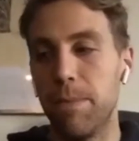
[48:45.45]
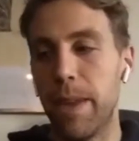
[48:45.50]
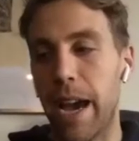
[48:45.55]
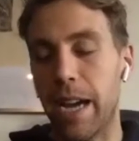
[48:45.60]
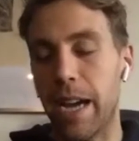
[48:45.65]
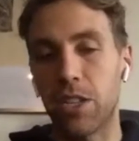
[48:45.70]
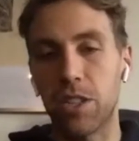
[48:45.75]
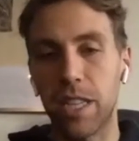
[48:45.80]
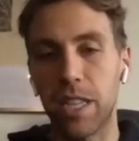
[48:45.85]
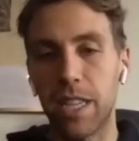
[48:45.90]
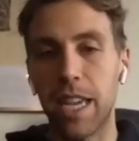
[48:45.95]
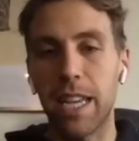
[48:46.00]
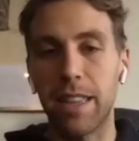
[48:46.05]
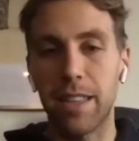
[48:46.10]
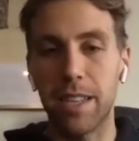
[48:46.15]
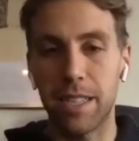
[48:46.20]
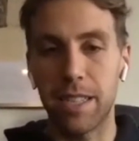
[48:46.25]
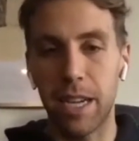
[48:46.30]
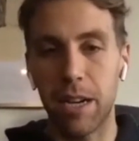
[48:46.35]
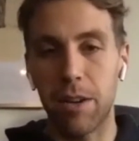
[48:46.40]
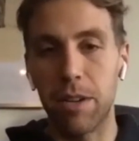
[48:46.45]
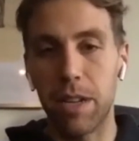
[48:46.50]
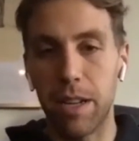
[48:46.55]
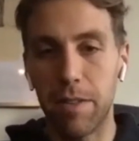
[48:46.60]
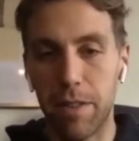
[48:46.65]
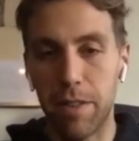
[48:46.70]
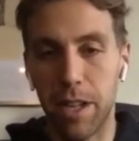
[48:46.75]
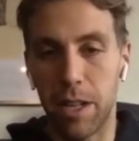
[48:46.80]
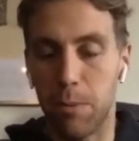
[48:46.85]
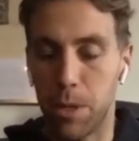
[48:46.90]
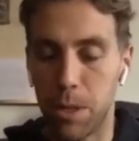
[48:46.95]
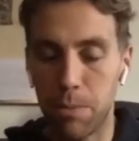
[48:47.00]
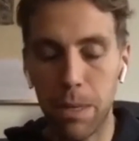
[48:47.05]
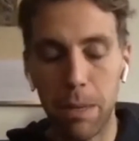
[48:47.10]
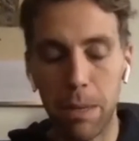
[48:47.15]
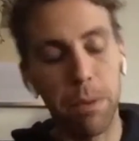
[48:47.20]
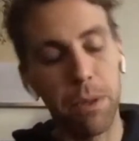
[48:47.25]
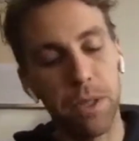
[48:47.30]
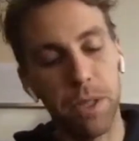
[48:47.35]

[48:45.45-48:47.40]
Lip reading: actually get this out and available to people.